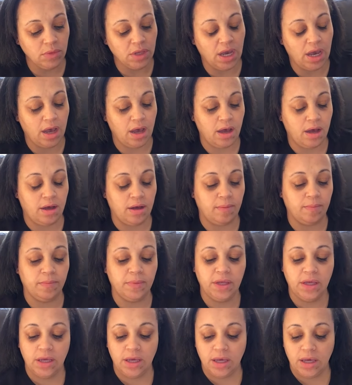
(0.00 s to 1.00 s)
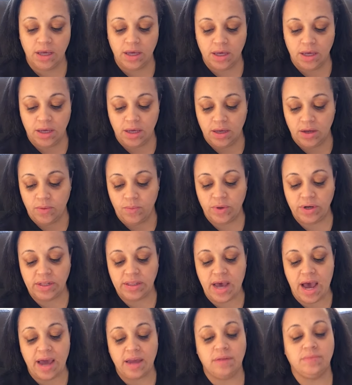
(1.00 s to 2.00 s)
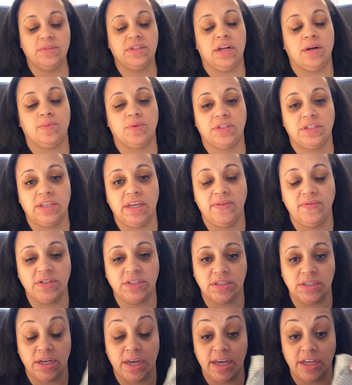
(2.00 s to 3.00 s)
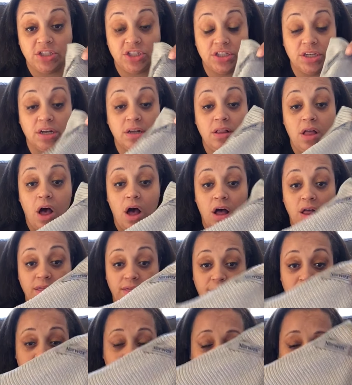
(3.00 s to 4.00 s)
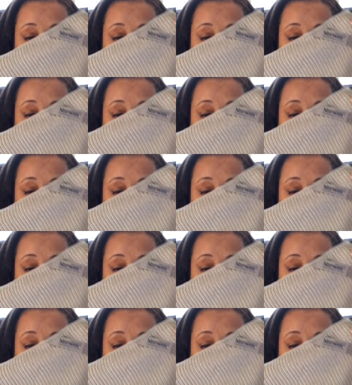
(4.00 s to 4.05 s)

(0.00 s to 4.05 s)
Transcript: One of the items that I received is the kitchen cloth,